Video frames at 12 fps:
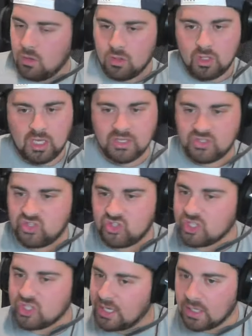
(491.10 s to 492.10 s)
he's
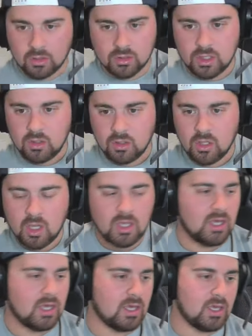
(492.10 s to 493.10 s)
skilled.
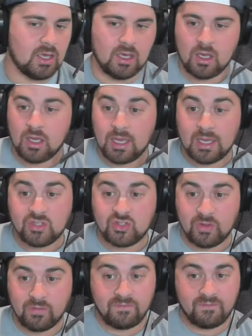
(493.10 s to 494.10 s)
He is
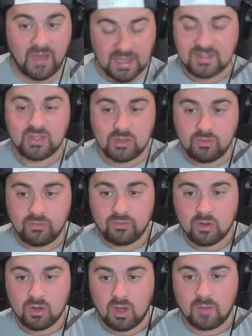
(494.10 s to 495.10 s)
defensive,
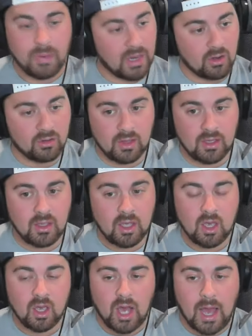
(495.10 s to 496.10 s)
apparently.
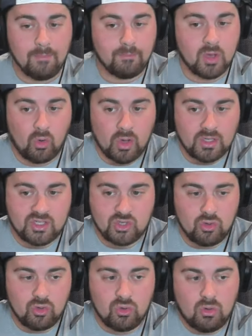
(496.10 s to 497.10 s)
I'm going
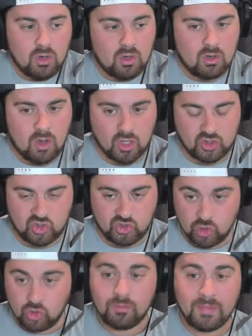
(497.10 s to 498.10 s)
to
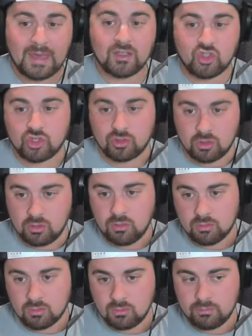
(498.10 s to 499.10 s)
assume that is true
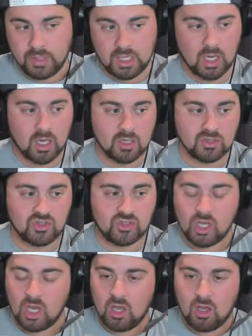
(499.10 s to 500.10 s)

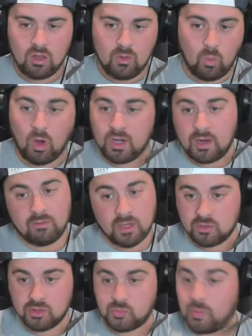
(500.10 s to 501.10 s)
because, 1, I
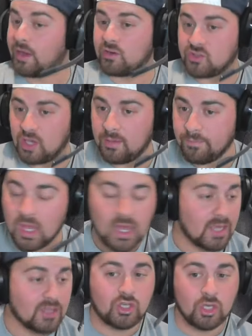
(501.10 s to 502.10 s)
read Chris Baker say it,
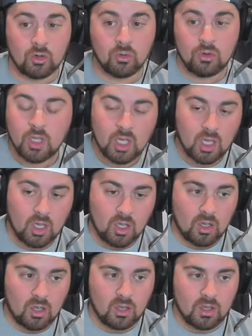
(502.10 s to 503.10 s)
and 2,
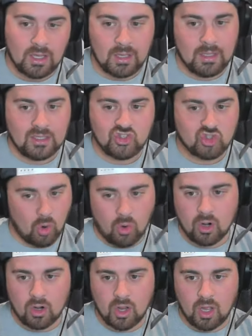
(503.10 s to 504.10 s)
he
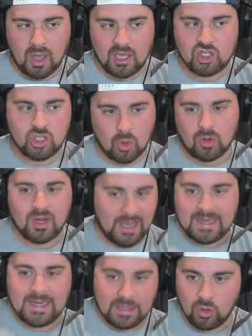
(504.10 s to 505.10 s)
scored a
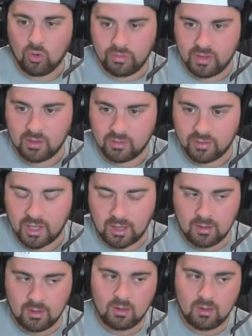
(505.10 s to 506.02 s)
shorthanded goal the other day.